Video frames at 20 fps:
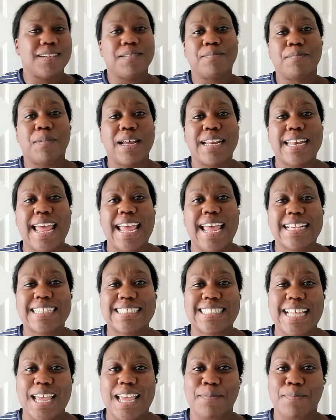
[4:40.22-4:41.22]
My next
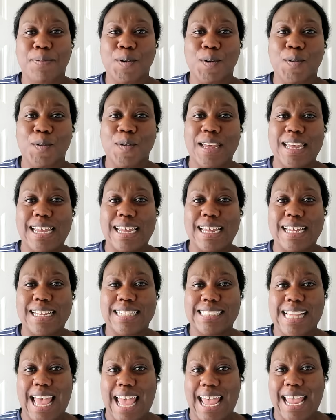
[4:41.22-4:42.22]
staple
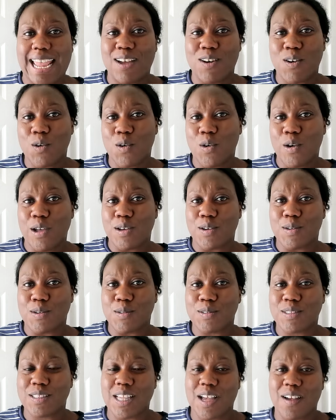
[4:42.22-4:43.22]
is a
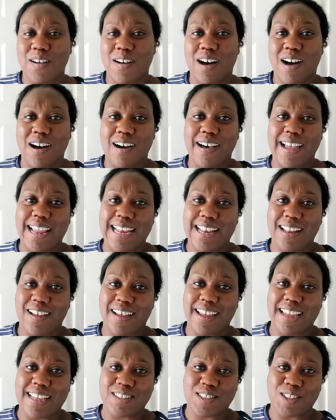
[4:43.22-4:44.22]
oil. So I
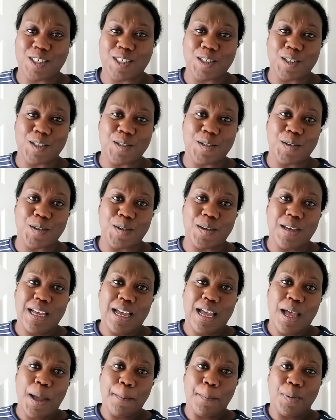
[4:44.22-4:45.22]
like to
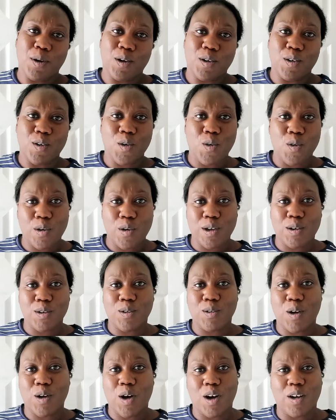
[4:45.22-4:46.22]
put an
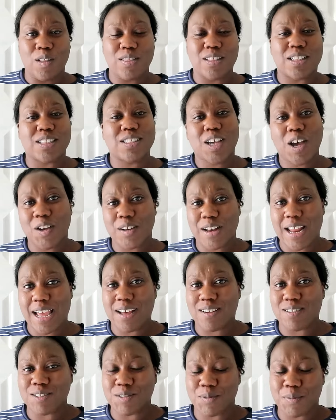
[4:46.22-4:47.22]
oil on the
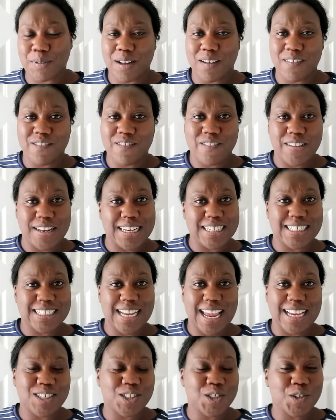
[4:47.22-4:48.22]
toenails when I finish
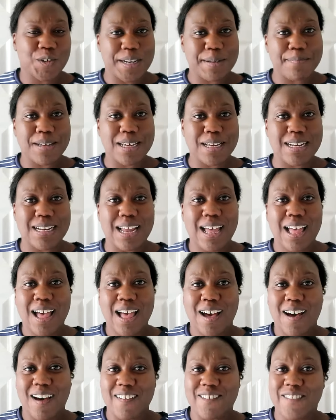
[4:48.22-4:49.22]
a treatment.
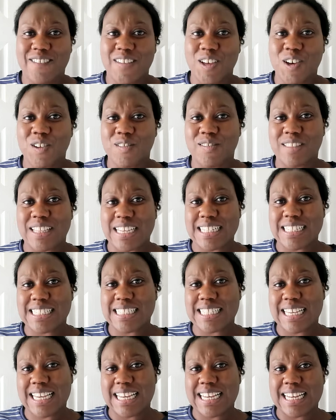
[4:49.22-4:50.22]
I feel
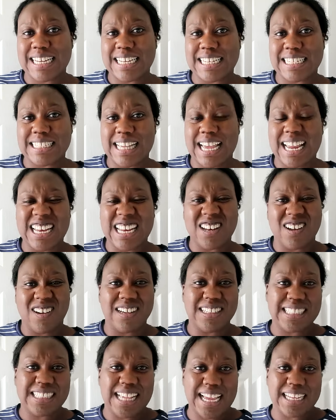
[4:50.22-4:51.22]
this is a
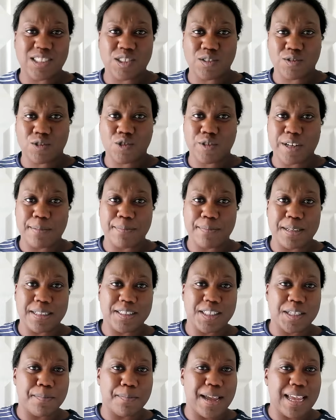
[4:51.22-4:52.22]
nice end of
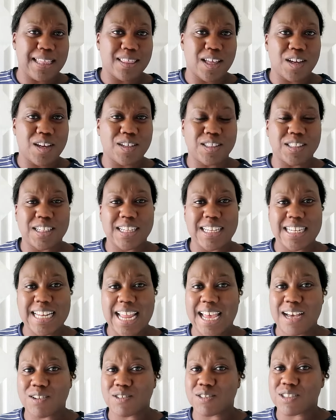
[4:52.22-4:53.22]
treatment to make those
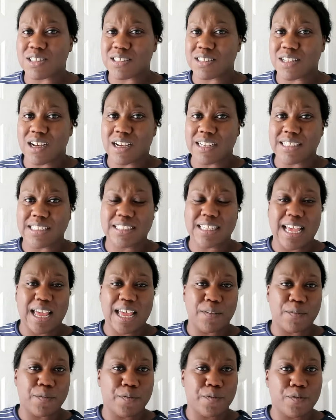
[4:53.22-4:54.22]
nails nice
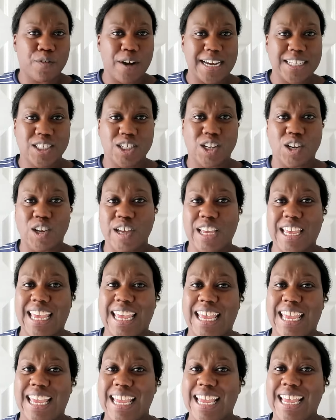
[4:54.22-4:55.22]
and fresh
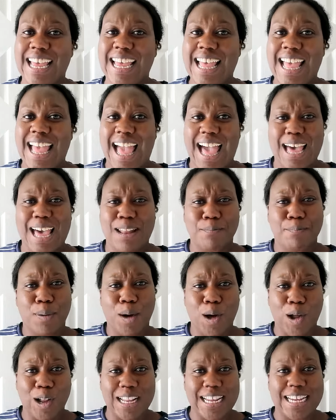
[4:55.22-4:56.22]
looking and
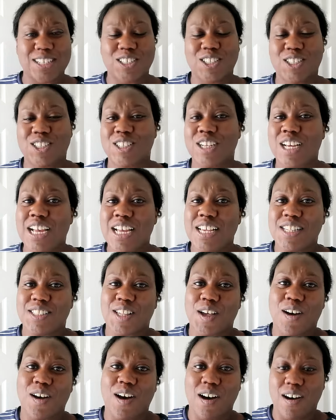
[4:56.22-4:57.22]
polished.
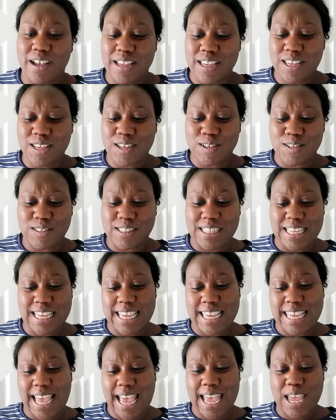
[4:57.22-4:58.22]
So I use
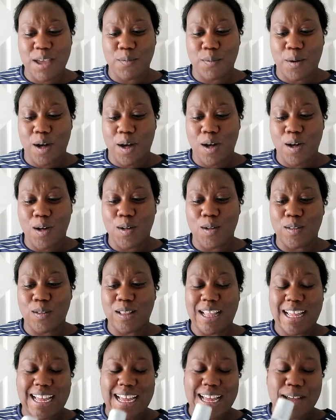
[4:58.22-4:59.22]
the
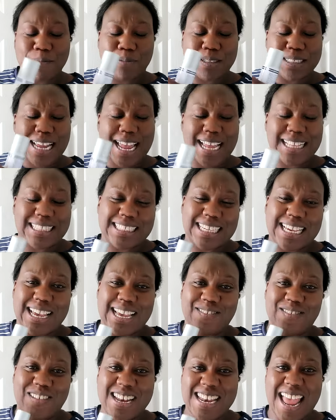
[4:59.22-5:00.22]
Gehwol
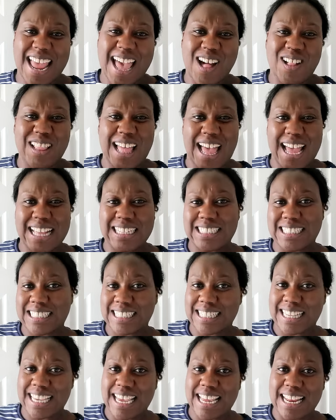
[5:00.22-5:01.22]
protective nail and
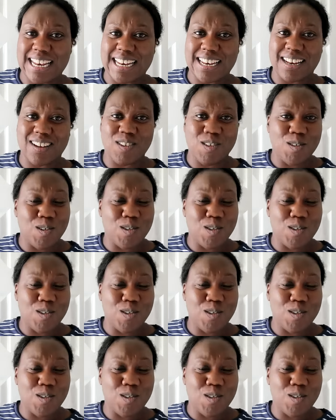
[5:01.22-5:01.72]
skin